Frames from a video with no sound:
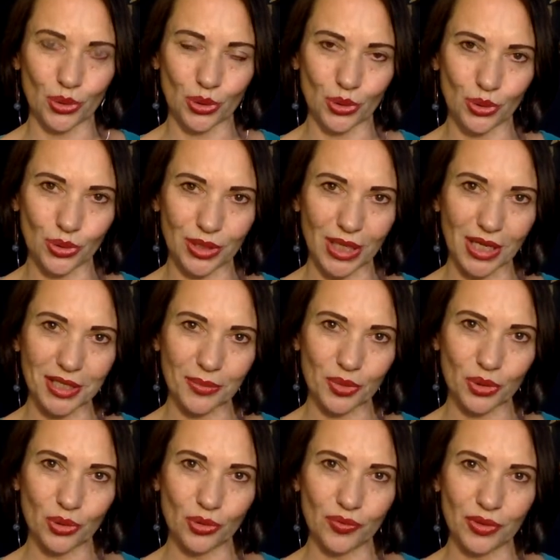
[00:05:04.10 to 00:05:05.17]
So you start
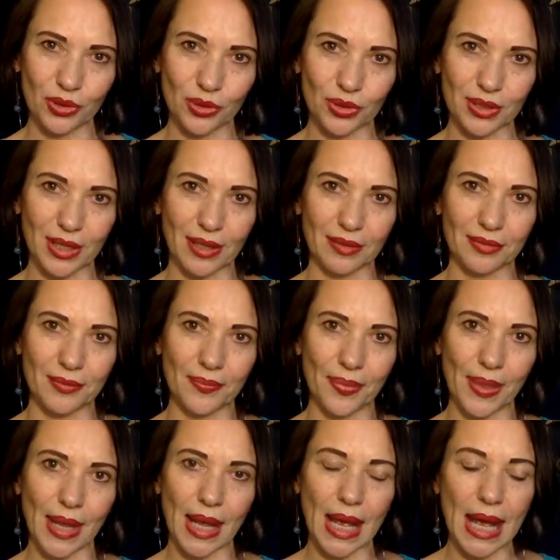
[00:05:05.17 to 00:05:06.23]
observing yourself.
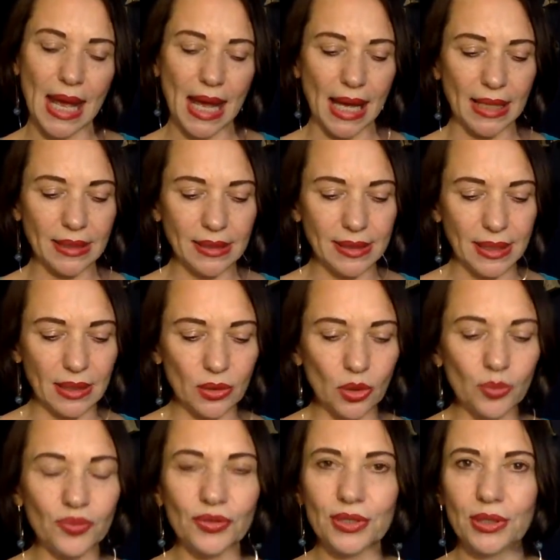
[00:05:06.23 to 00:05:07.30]
And then
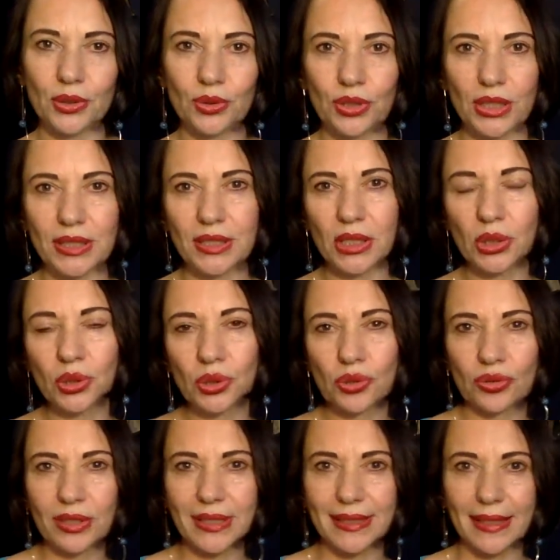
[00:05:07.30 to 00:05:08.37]
obviously you just need to
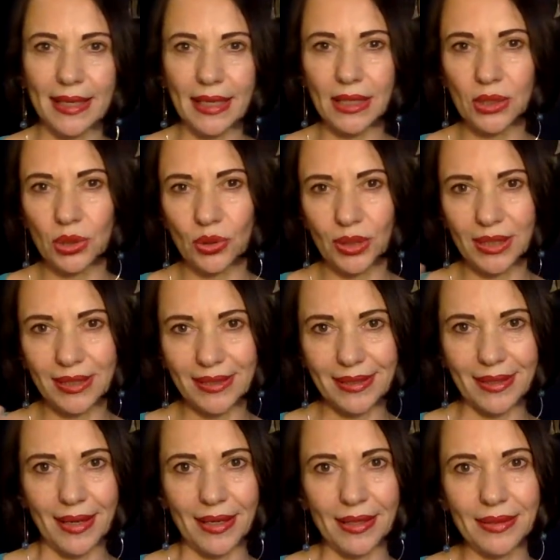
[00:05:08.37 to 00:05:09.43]
translate your
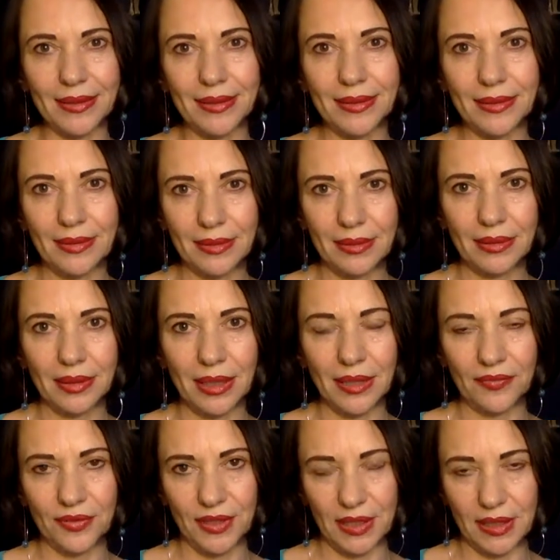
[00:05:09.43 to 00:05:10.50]
insights. If
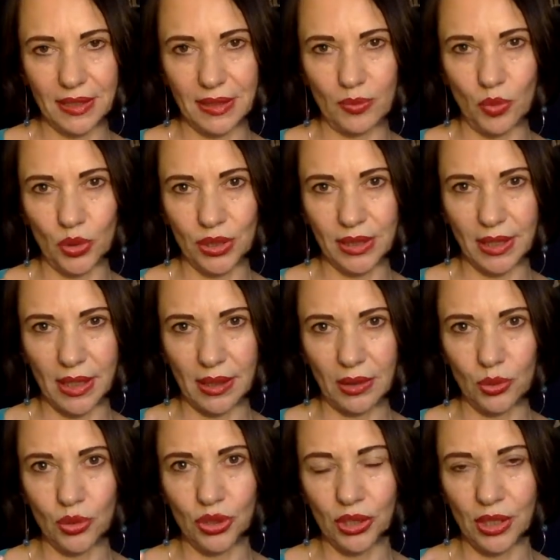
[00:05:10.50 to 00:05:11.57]
this is more
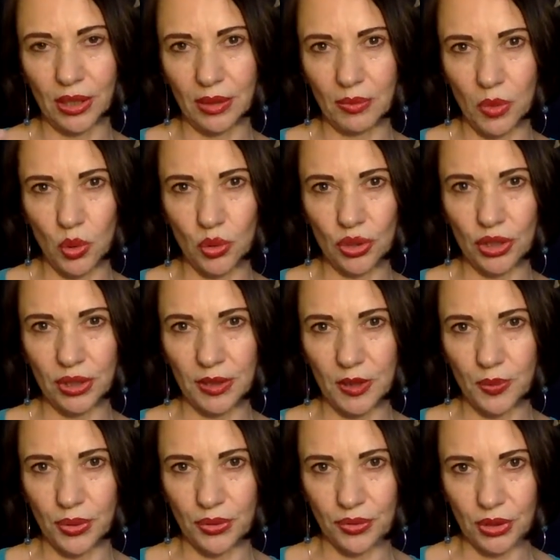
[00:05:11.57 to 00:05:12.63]
psychological, emotional,
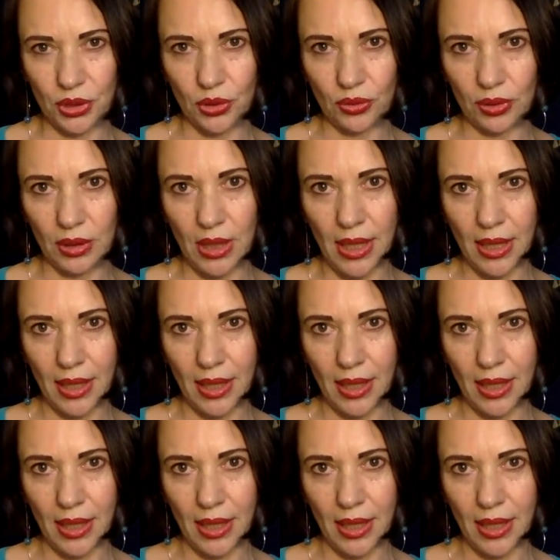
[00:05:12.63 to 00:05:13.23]
spiritual